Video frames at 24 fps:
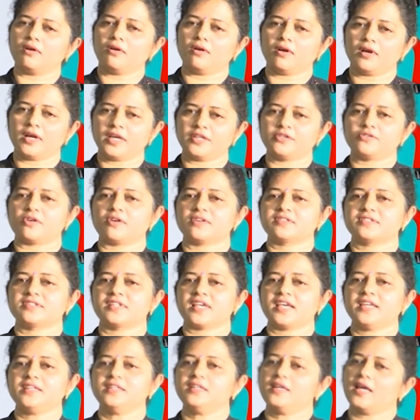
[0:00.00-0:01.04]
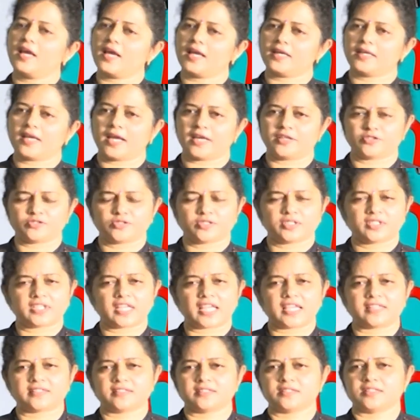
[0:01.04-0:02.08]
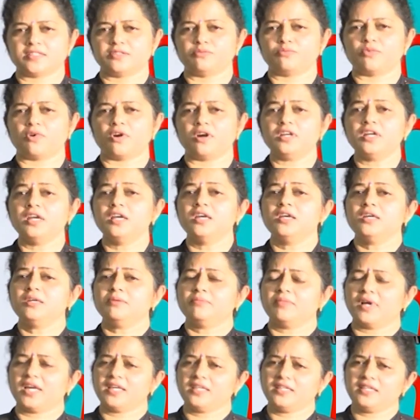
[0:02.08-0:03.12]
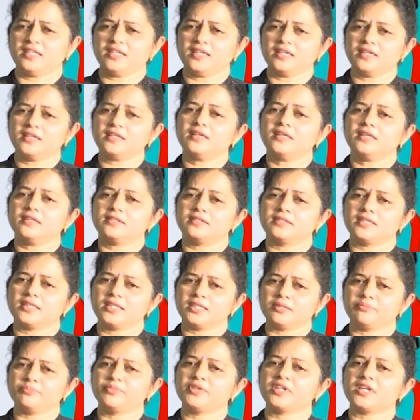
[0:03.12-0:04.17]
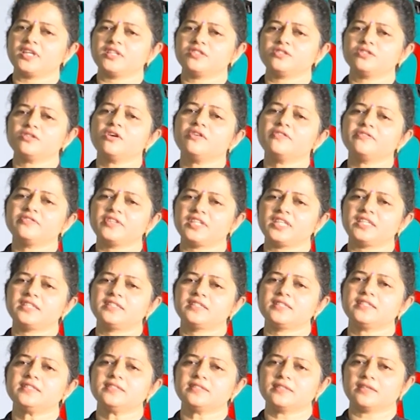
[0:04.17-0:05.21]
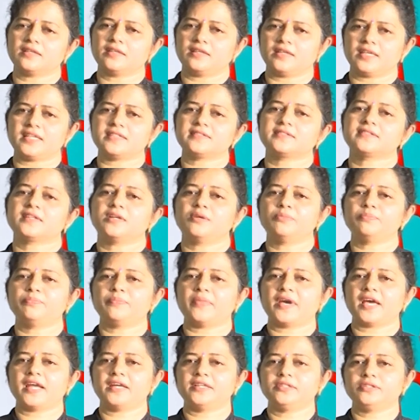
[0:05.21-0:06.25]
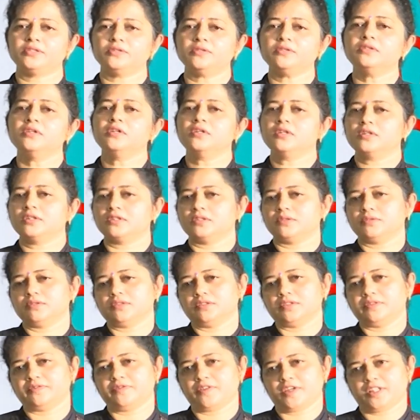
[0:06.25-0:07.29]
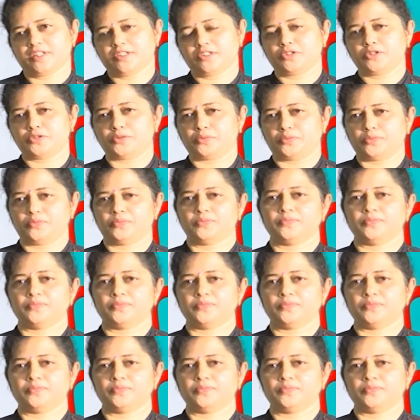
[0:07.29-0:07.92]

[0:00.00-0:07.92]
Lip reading: hydroxide and hydrogen gas is evolved, but here the liberation of heat is less compared to the first two.